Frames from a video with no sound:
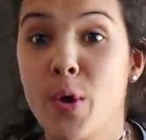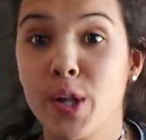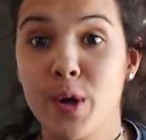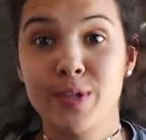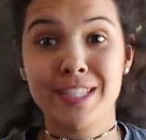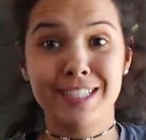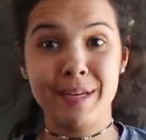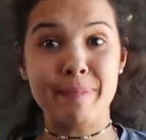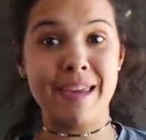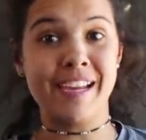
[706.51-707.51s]
Close
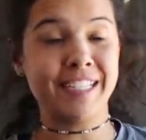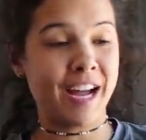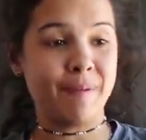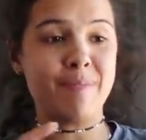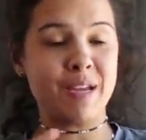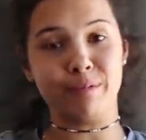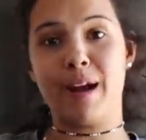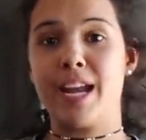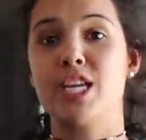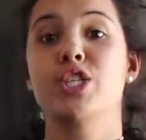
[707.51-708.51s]
to being done, being
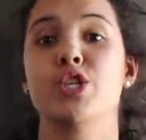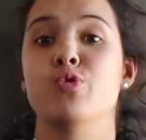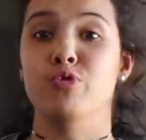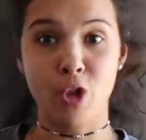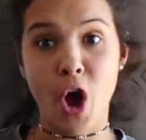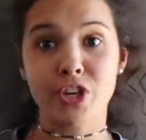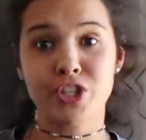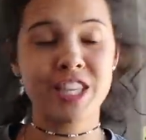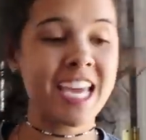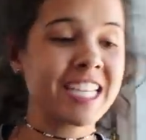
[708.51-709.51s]
ready to
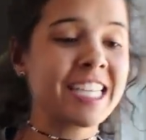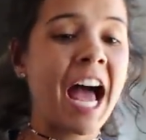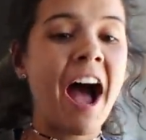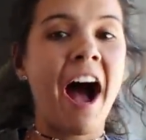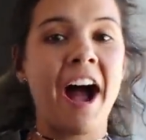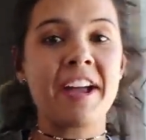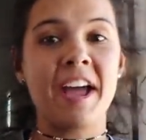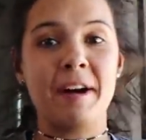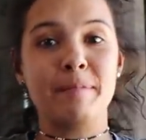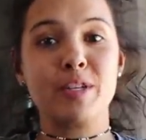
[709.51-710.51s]
launch this. I
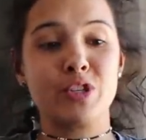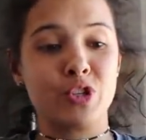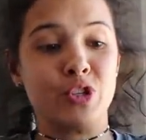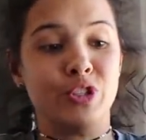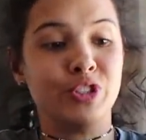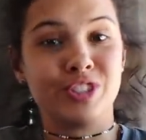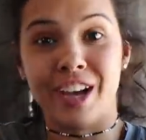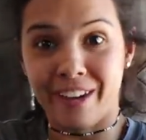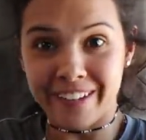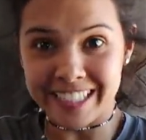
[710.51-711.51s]
am
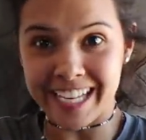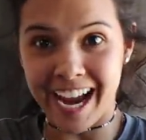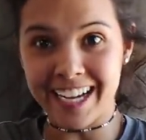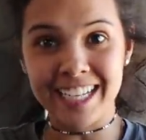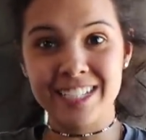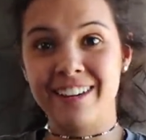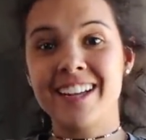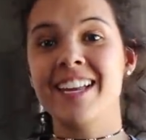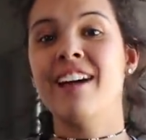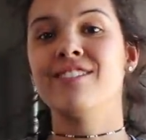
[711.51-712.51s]
so excited, you
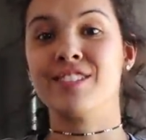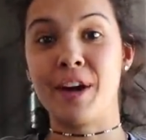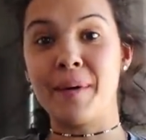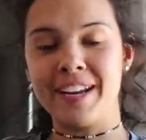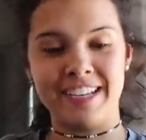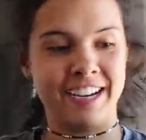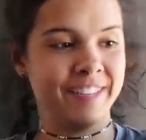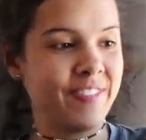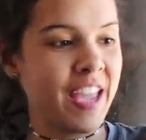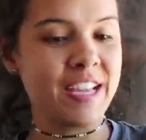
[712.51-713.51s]
guys have no
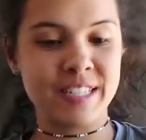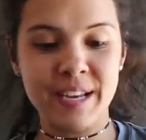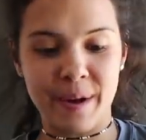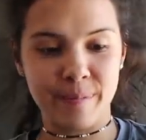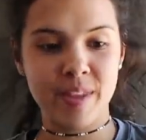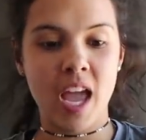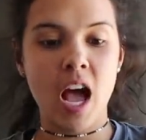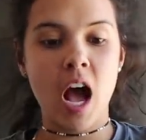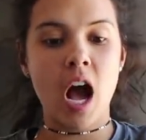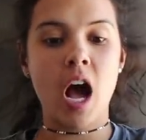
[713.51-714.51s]
idea. So,
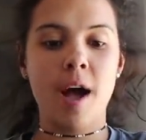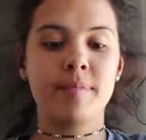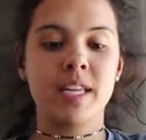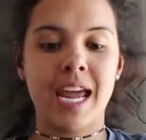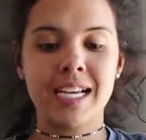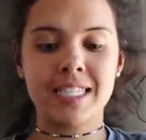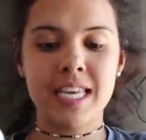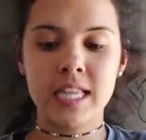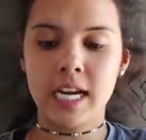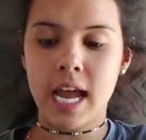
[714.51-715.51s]
the next
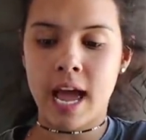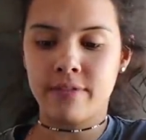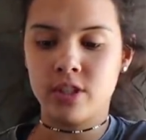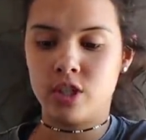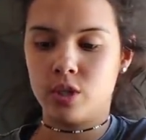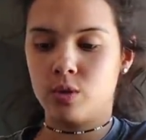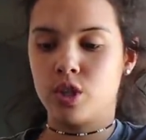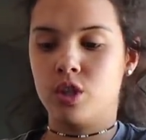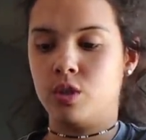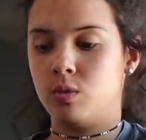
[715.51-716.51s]
thing that I have to do
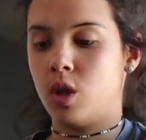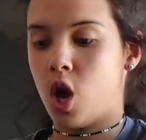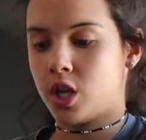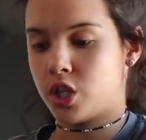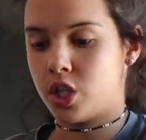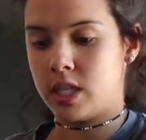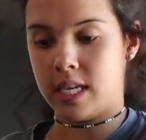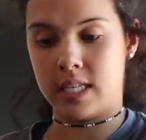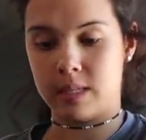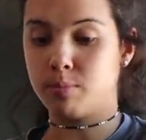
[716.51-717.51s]
to launch
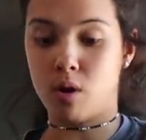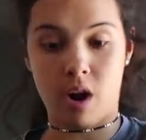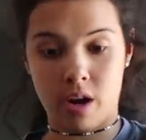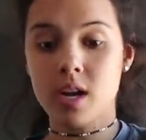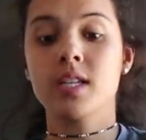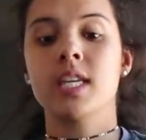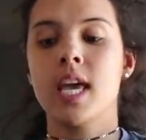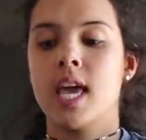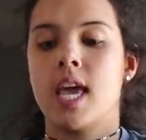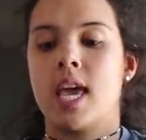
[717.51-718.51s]
this product
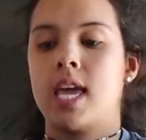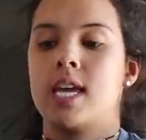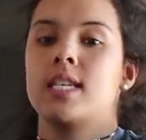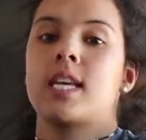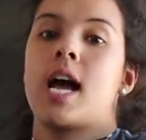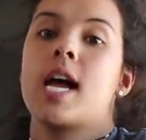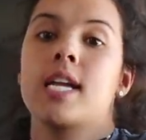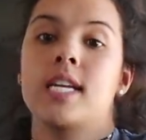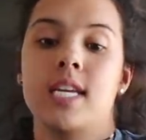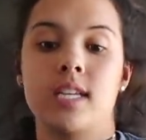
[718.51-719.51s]
is
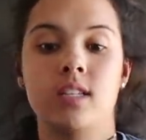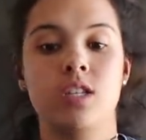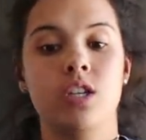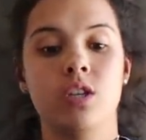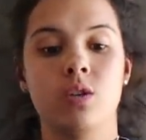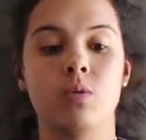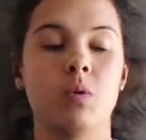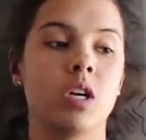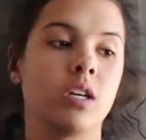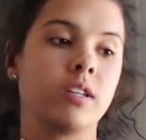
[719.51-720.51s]
I need
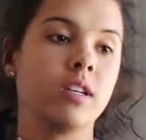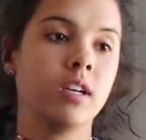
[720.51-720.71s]
to